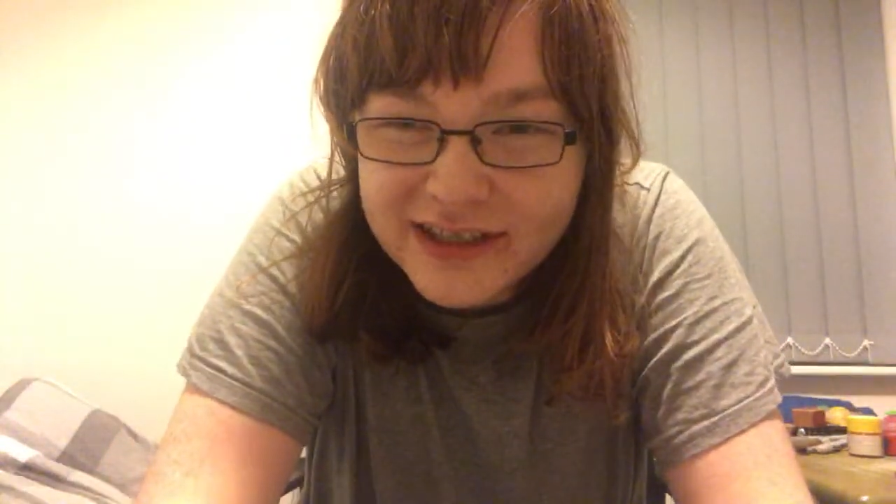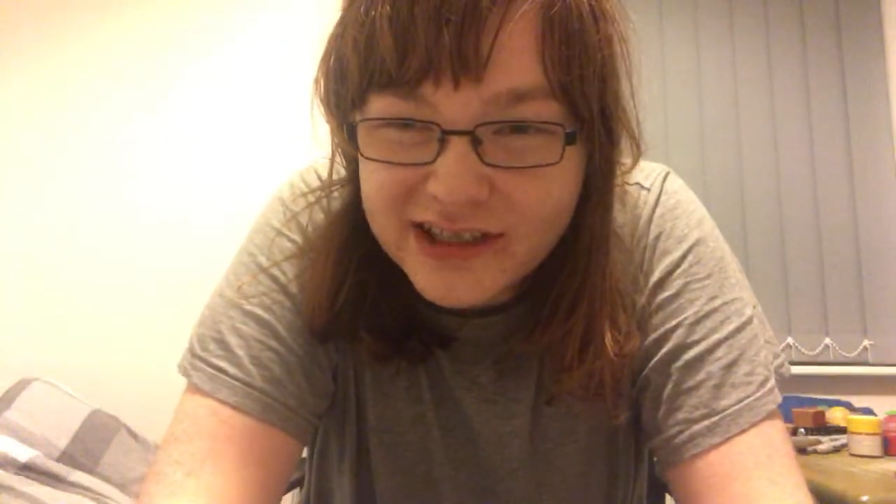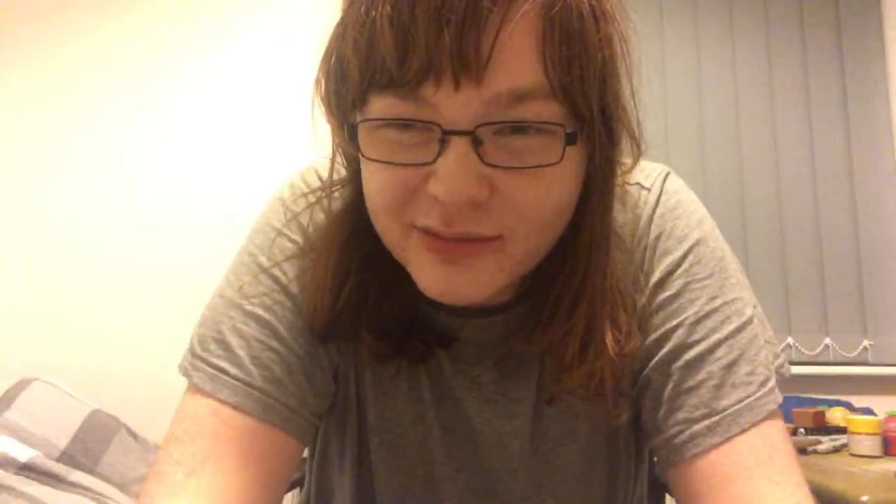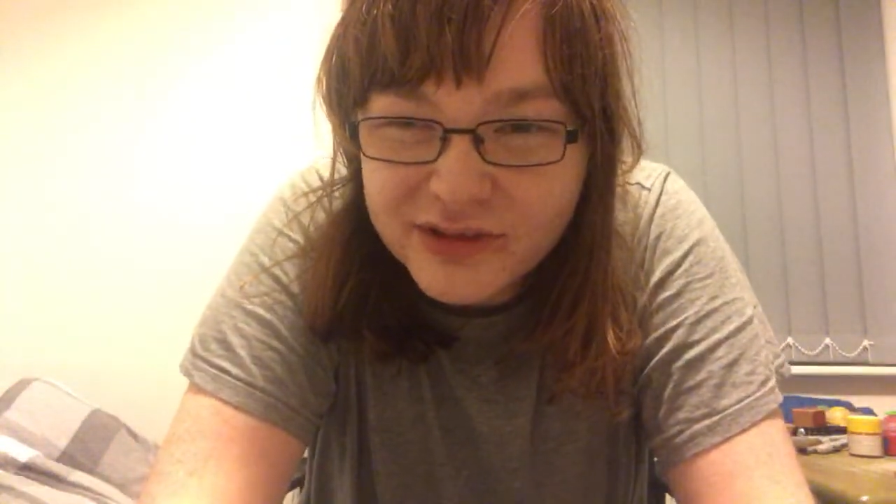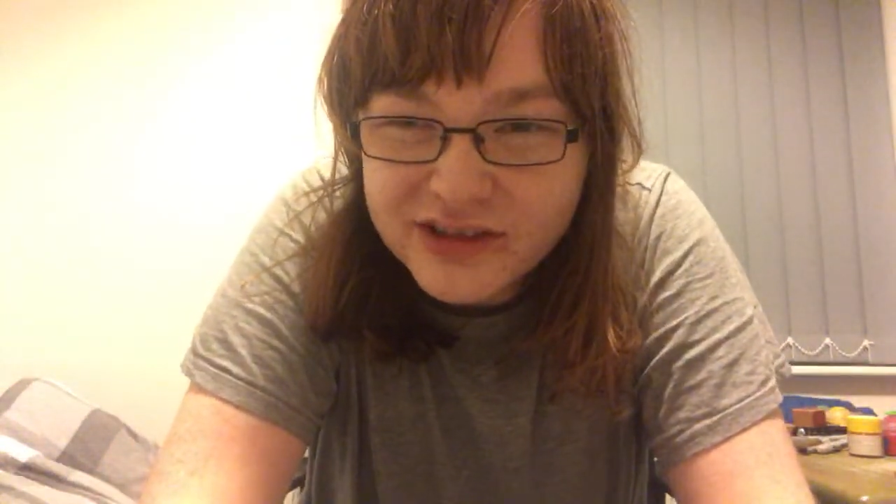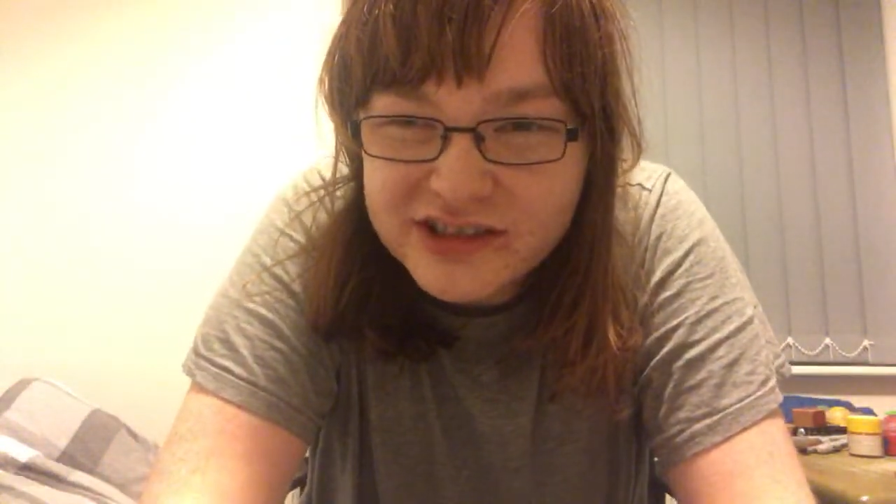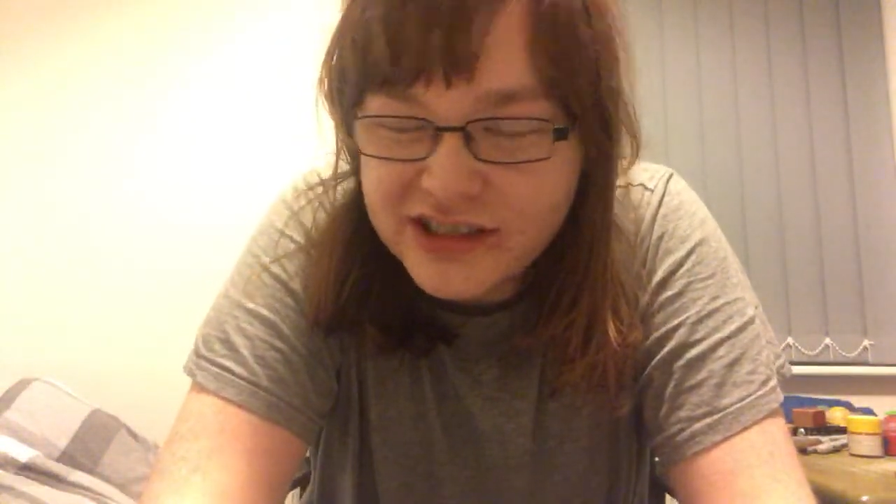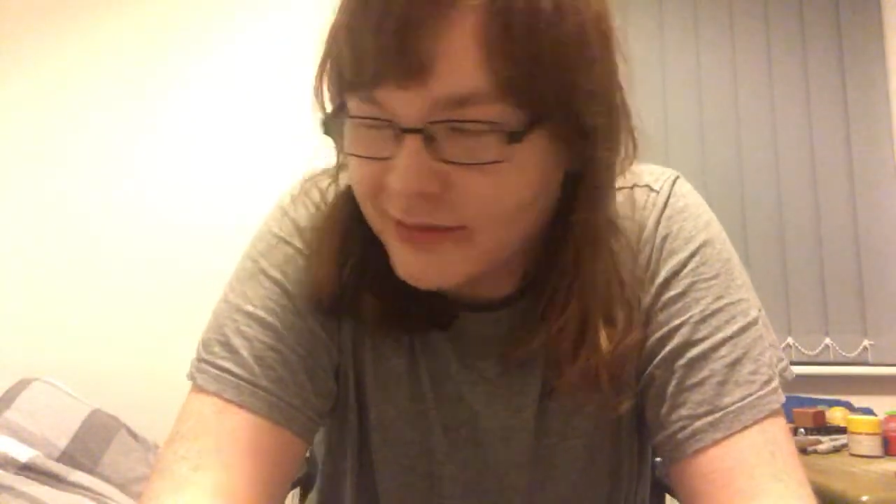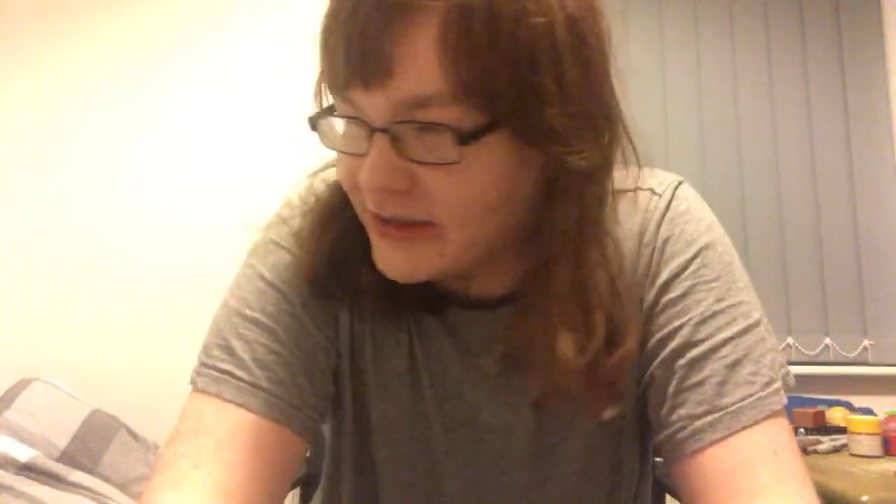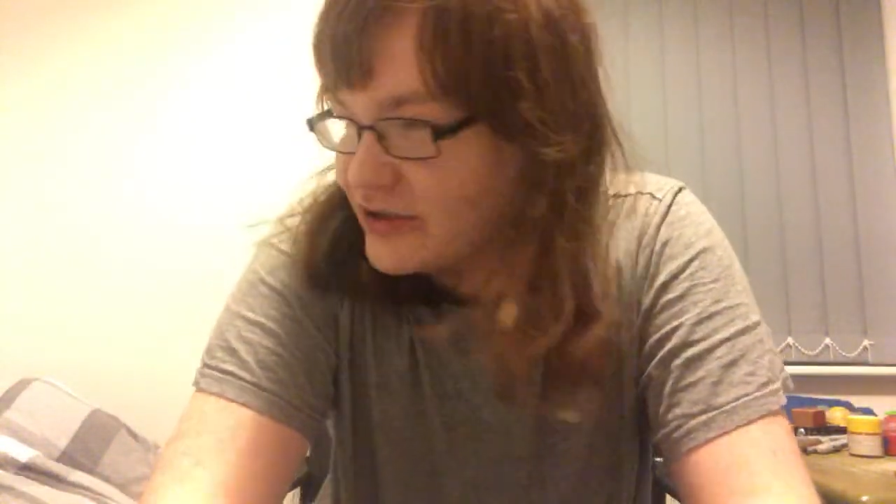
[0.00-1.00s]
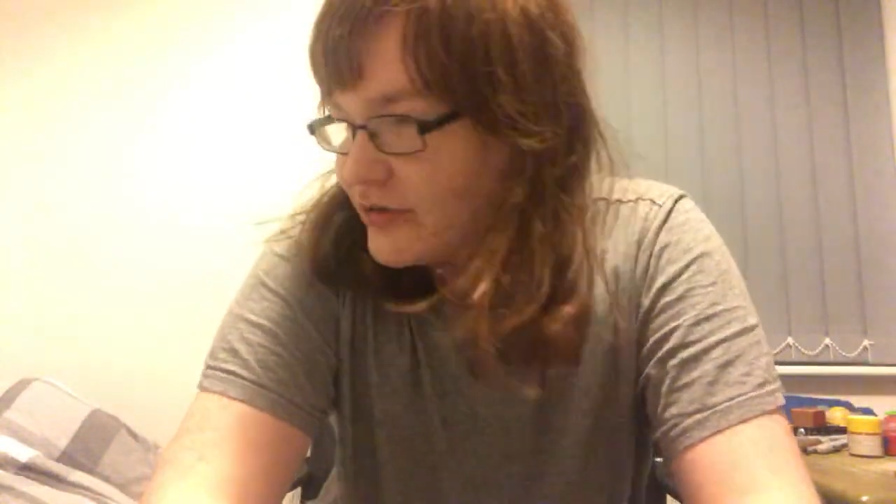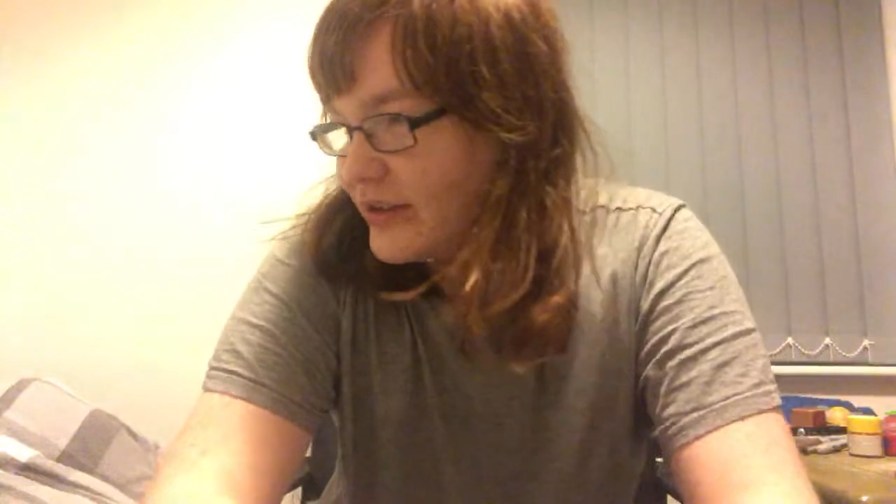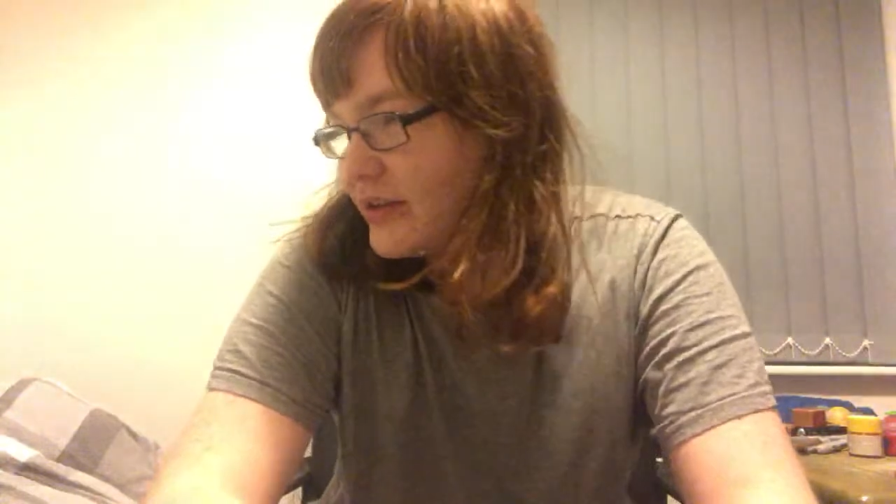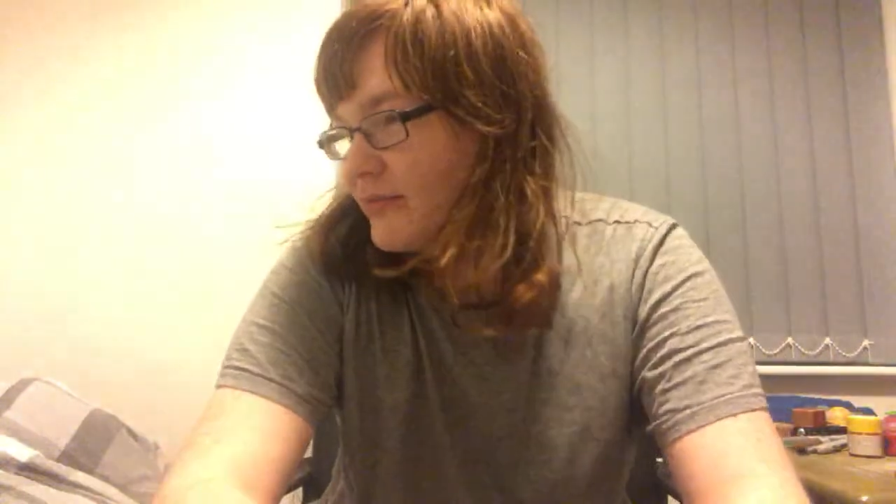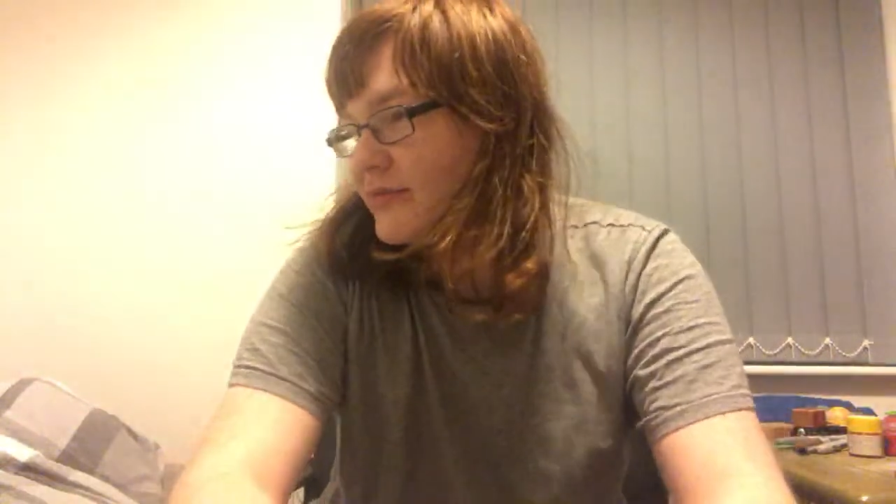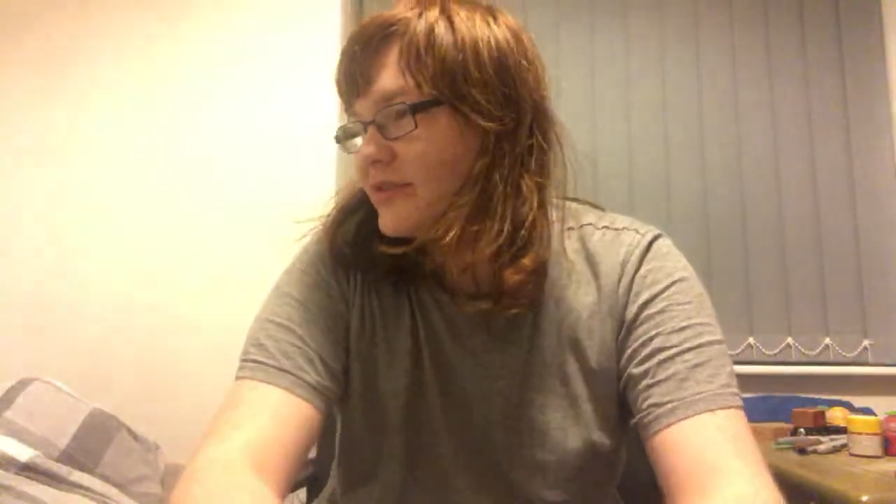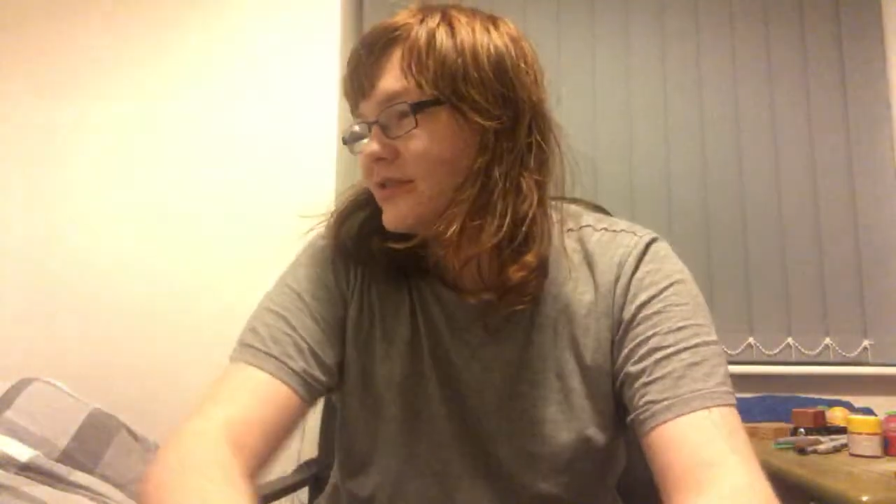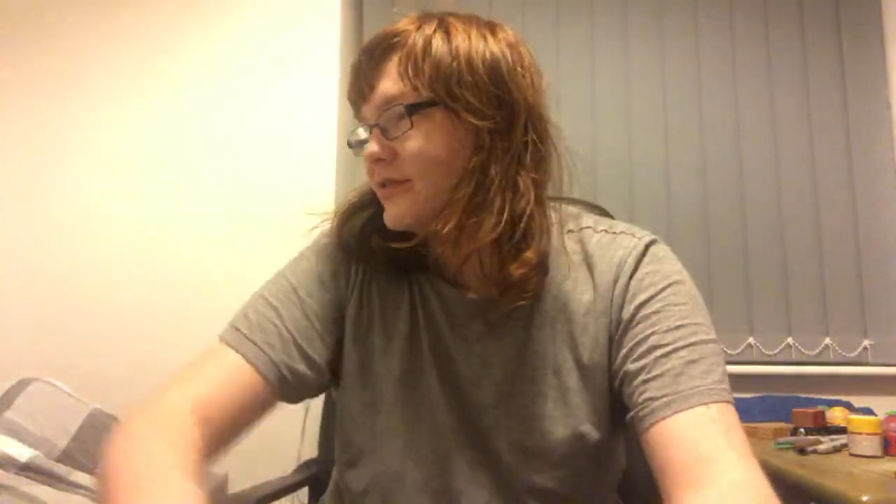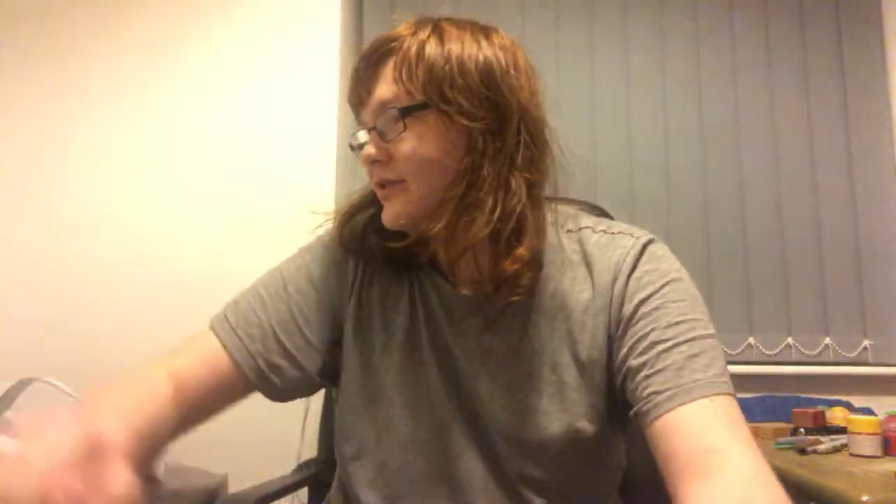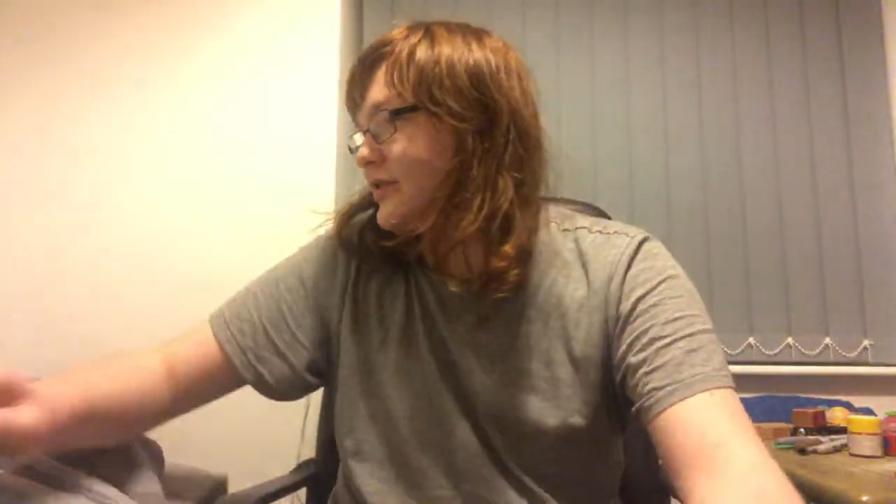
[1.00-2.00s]
Albert and tell him to join them. Oh,
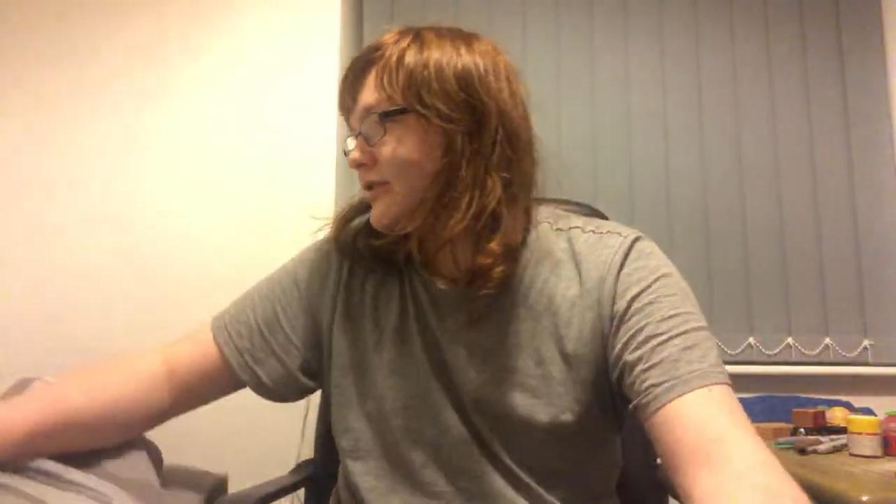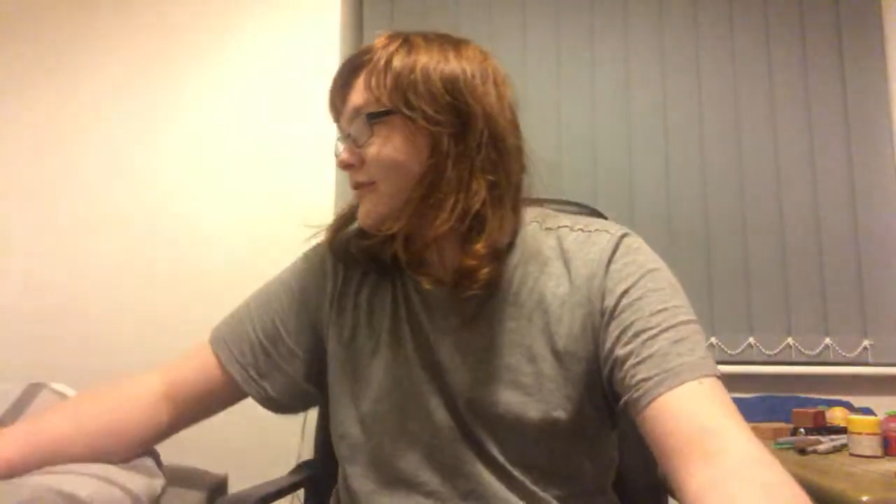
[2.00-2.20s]
God.